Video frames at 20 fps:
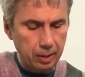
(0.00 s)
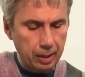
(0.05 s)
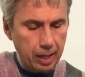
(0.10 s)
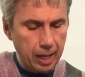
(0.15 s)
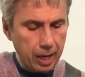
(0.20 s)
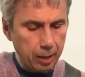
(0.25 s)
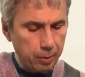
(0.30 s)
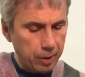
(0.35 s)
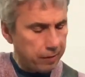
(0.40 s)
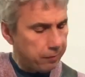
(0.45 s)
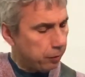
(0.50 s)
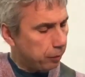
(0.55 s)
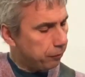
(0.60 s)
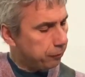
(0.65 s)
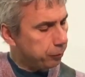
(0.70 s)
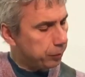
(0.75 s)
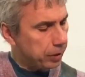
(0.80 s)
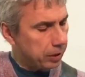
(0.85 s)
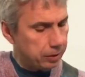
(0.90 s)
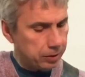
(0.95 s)
However,
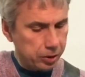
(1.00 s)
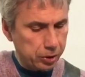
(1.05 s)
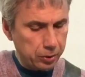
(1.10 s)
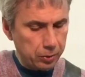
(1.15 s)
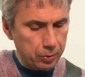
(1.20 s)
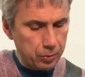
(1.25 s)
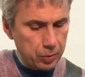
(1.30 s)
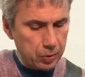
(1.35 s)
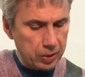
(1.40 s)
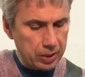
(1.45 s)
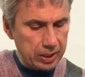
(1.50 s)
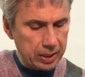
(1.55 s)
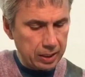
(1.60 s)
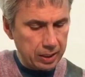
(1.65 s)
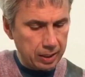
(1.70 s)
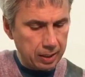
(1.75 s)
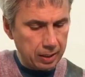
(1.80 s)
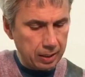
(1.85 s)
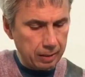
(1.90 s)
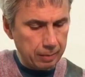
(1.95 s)
if we choose
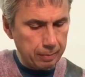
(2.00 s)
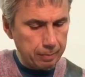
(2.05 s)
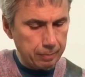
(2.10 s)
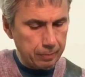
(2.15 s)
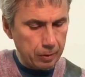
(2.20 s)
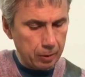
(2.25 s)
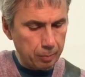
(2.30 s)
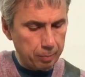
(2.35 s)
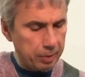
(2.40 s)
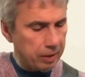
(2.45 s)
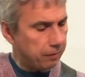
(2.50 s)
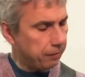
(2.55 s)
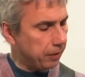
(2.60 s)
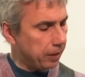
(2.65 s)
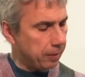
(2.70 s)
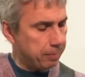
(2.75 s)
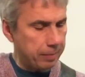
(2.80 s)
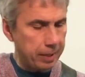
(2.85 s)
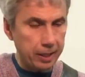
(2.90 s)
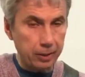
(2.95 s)
the B
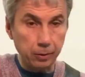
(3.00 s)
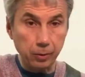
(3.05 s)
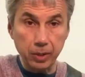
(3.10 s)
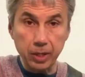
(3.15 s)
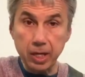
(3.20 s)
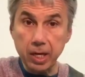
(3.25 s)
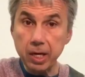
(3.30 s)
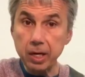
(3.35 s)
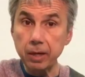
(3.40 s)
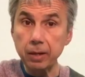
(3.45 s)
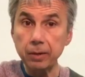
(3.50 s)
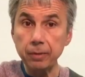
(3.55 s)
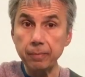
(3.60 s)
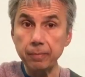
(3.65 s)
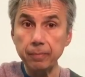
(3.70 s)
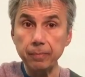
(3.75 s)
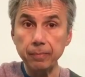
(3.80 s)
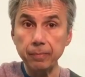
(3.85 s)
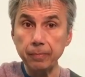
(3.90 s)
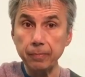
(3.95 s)
flat minor here,
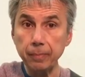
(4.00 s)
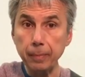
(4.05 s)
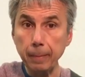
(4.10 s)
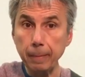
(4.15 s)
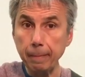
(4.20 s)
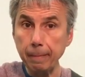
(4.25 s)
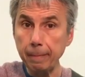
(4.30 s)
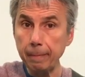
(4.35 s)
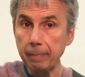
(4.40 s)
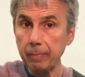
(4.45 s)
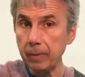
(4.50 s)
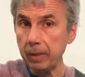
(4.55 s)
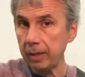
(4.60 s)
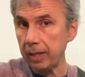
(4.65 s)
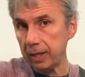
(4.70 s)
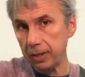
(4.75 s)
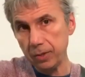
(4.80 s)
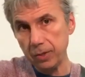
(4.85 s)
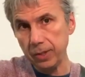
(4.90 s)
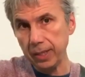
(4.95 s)

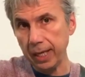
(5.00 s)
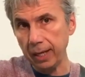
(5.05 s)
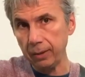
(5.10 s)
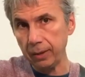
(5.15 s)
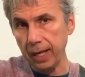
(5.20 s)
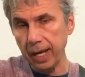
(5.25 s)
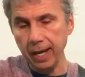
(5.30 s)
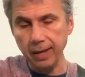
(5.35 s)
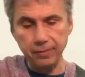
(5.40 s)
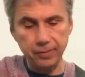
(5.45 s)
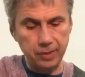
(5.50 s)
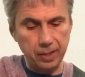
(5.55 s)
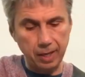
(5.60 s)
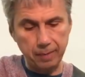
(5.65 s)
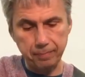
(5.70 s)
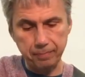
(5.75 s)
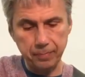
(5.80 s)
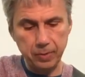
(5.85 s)
then it's down a half step.